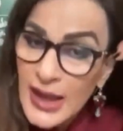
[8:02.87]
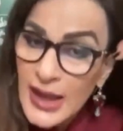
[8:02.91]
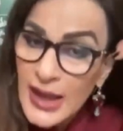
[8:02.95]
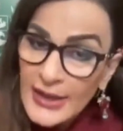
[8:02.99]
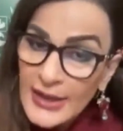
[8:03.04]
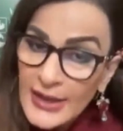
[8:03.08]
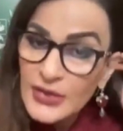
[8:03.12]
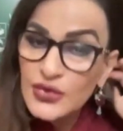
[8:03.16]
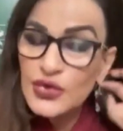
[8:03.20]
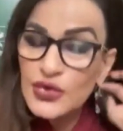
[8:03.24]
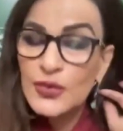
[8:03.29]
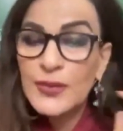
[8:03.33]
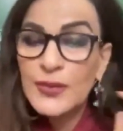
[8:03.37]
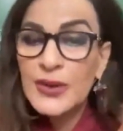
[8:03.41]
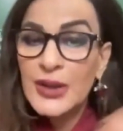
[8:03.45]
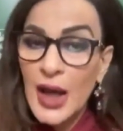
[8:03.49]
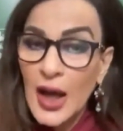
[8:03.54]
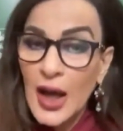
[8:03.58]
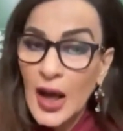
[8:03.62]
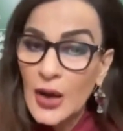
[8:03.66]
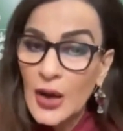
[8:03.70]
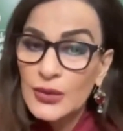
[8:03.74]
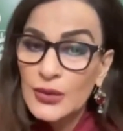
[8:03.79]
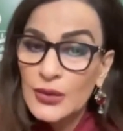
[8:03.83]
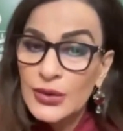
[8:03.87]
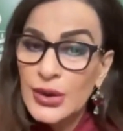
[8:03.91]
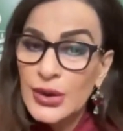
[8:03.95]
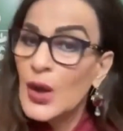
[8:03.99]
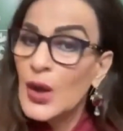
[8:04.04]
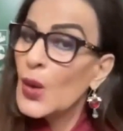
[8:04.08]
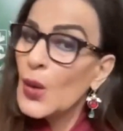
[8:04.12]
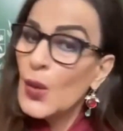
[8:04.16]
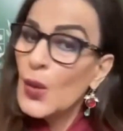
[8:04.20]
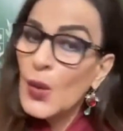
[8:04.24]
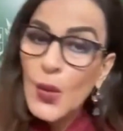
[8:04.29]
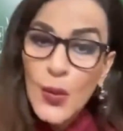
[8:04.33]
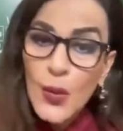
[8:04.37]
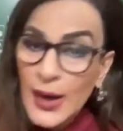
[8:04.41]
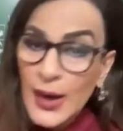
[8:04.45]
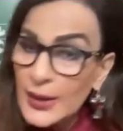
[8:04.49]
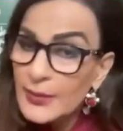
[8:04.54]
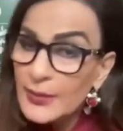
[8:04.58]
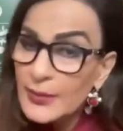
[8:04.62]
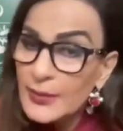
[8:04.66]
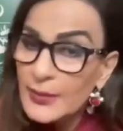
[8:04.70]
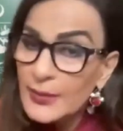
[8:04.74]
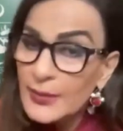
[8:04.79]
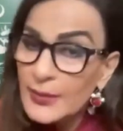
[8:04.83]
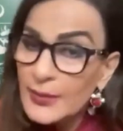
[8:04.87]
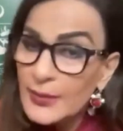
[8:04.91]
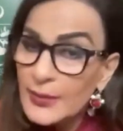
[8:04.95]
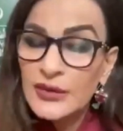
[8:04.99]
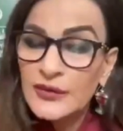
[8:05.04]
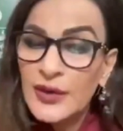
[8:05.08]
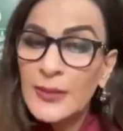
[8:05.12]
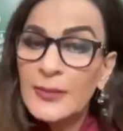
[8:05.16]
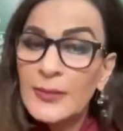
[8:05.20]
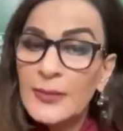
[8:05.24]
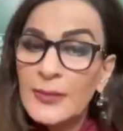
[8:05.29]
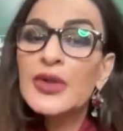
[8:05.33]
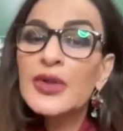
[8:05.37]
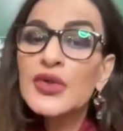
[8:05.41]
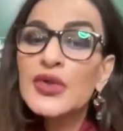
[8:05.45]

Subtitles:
has to be out well before November,